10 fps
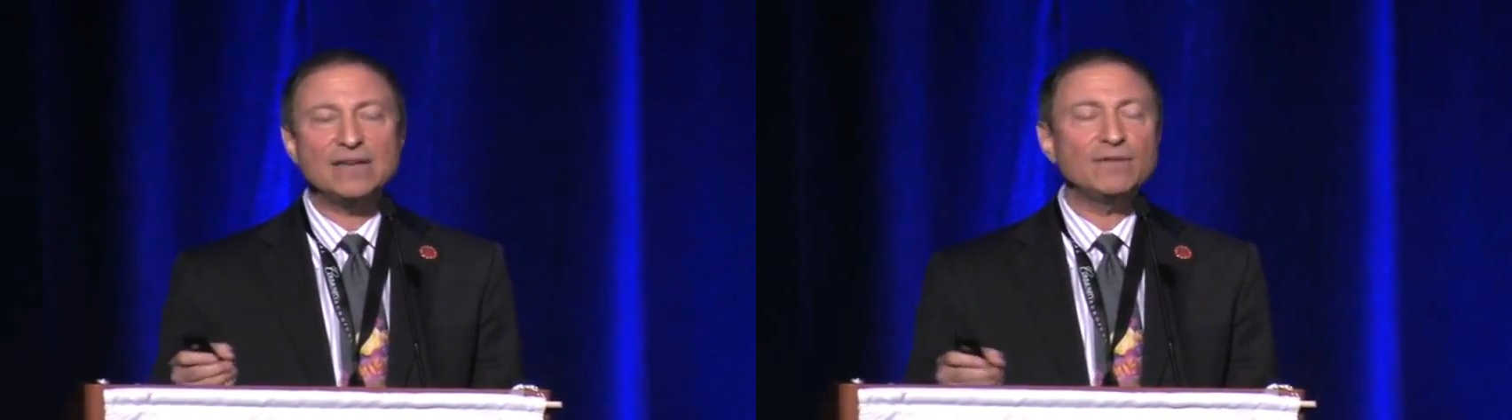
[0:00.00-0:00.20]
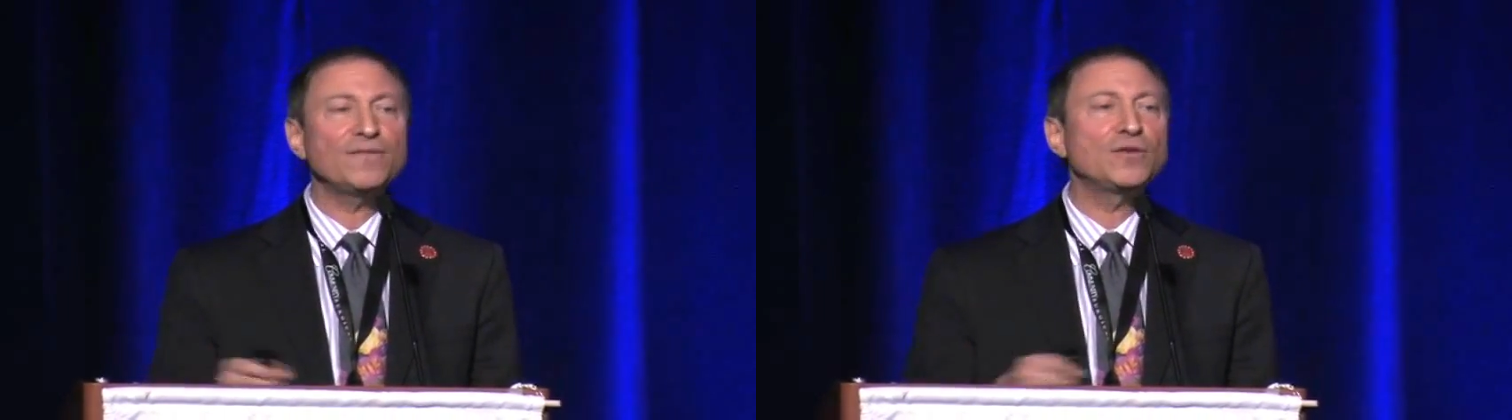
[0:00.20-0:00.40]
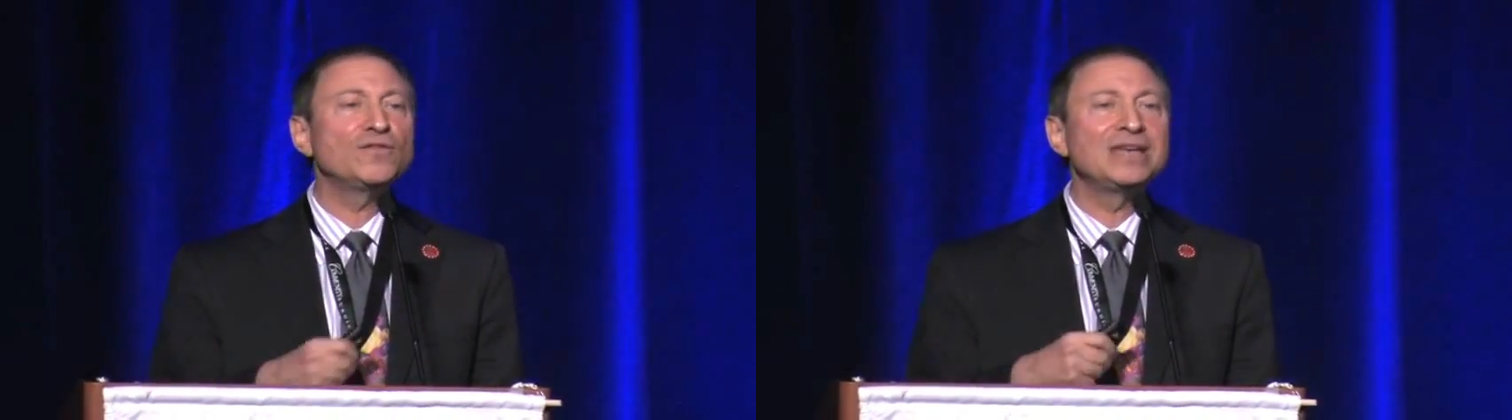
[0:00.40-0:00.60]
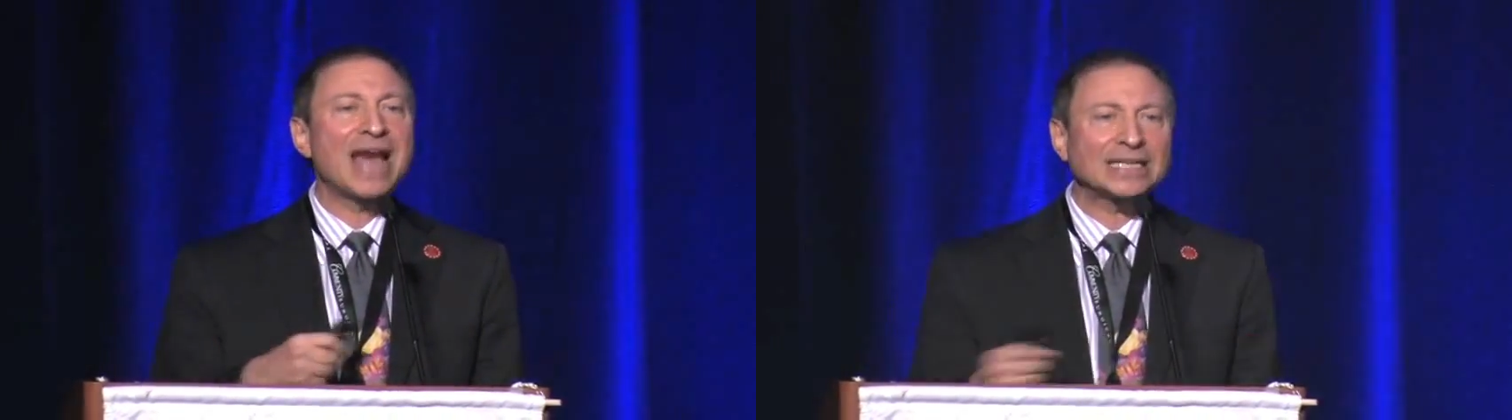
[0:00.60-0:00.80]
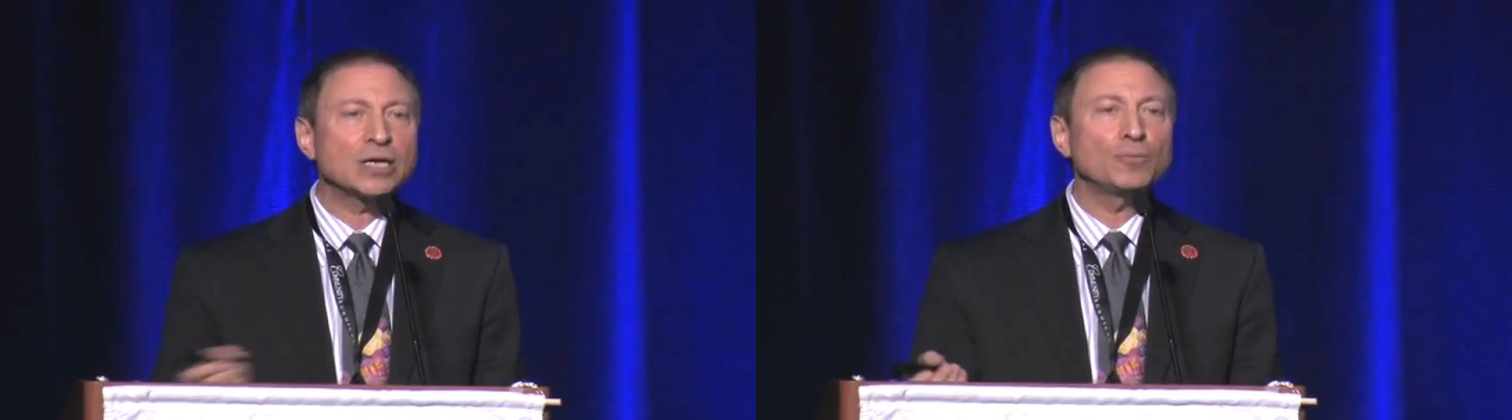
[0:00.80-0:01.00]
even if you've
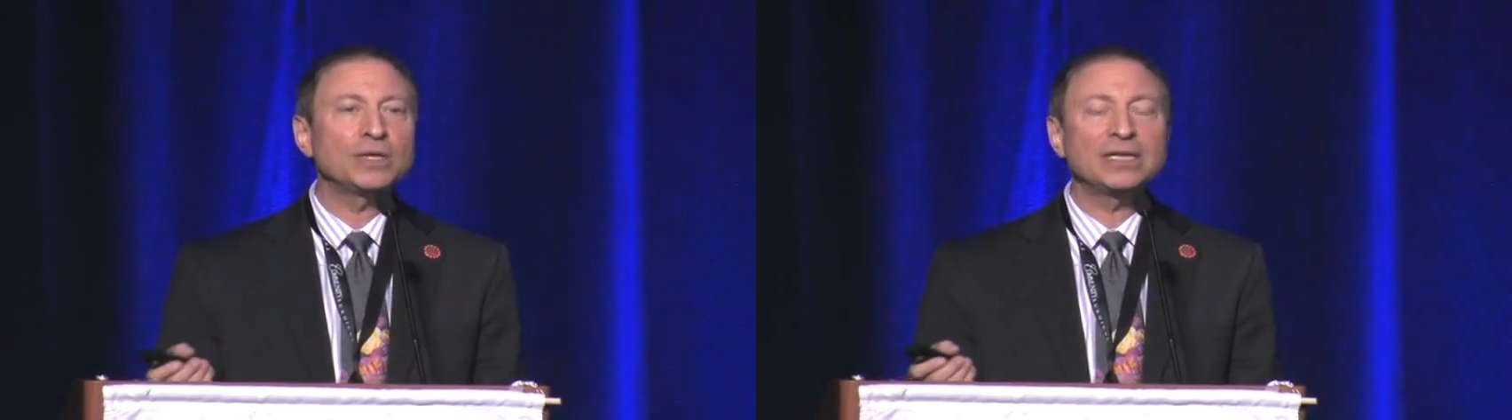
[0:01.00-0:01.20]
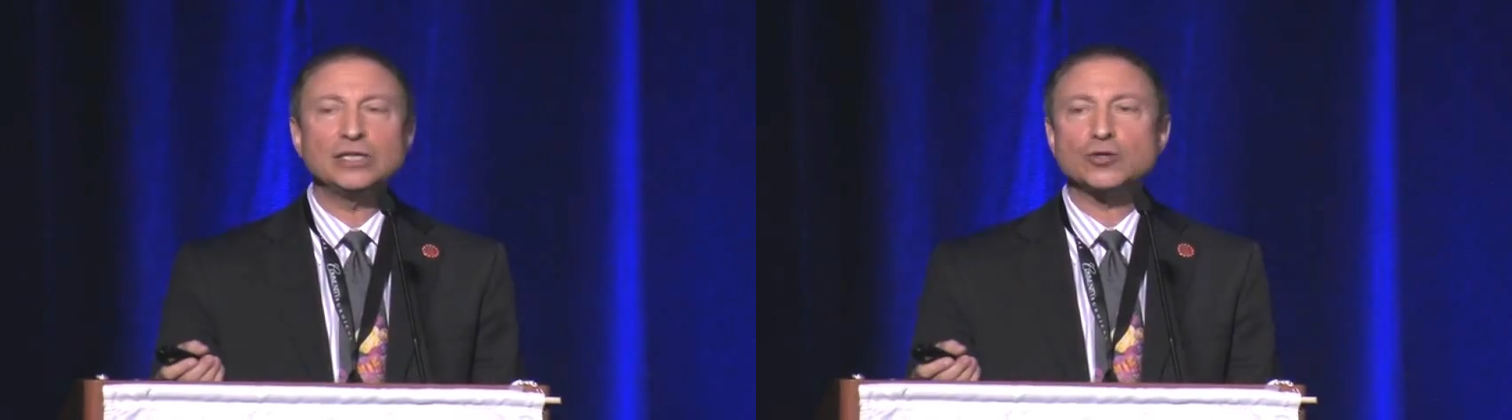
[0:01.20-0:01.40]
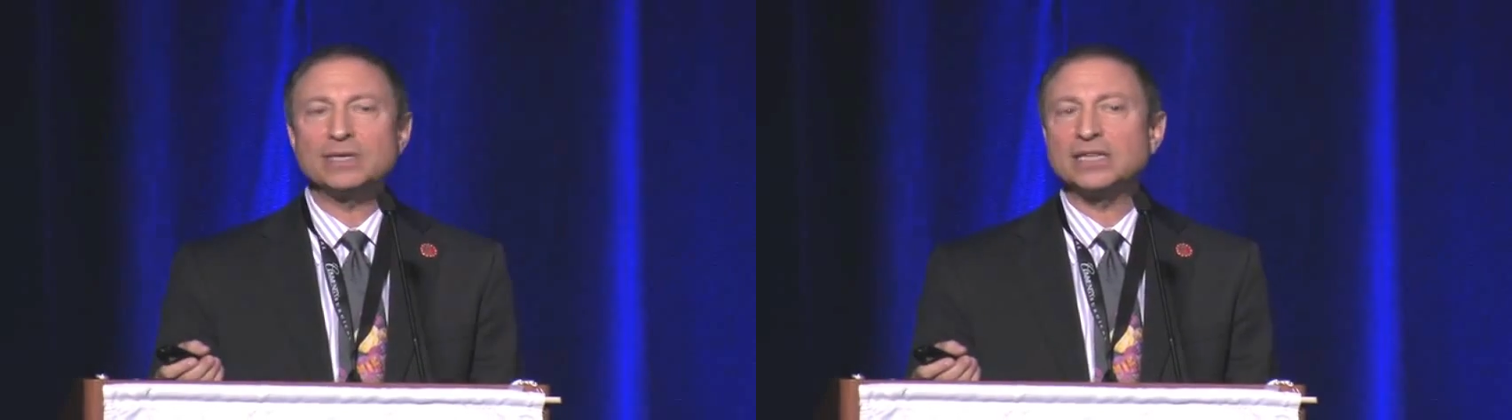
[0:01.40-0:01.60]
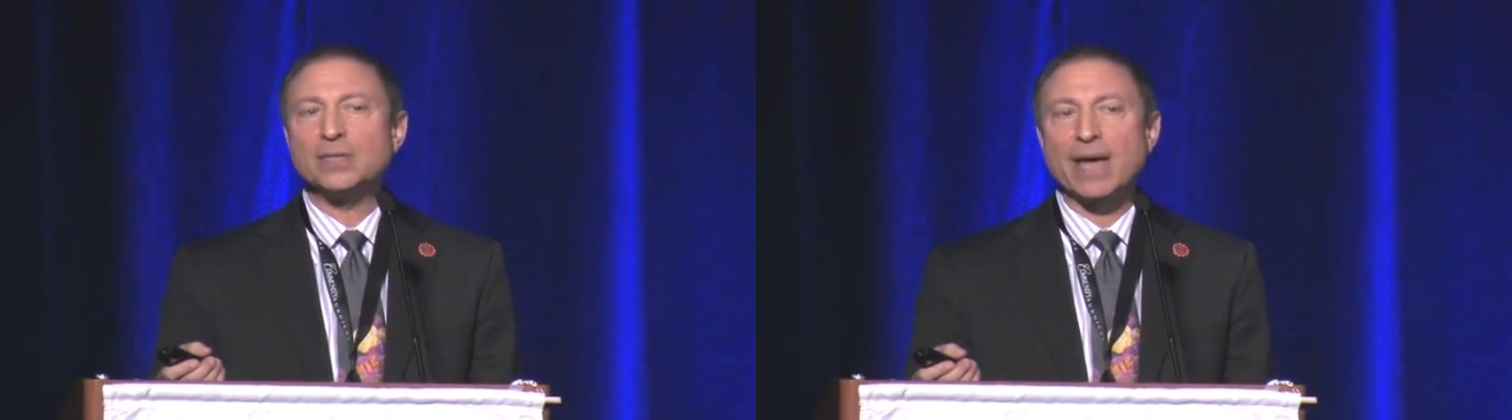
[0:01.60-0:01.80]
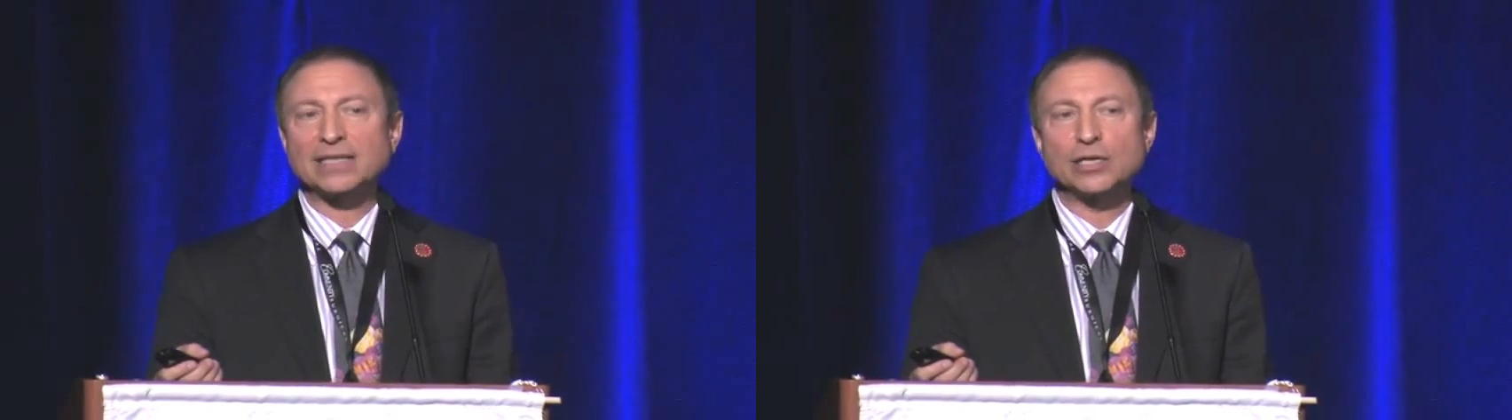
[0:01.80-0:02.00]
not completely treated
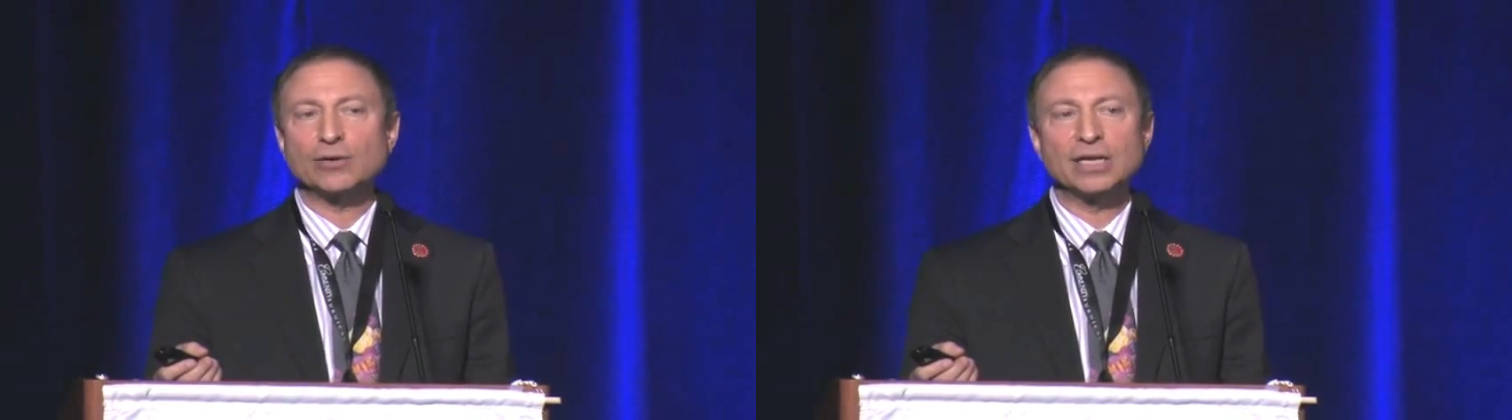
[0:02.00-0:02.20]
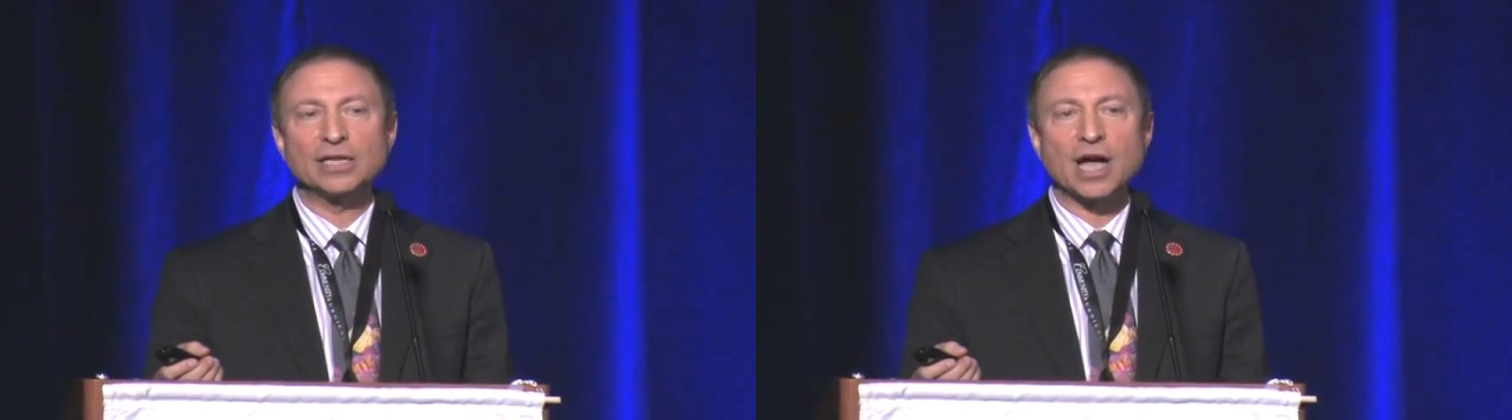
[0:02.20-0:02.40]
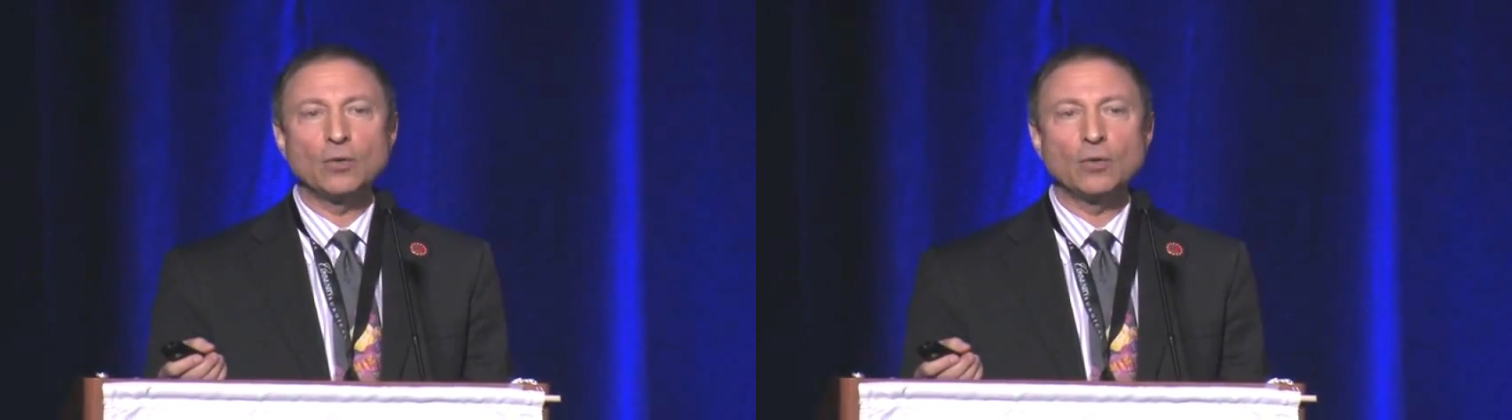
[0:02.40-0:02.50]
the bacteria and the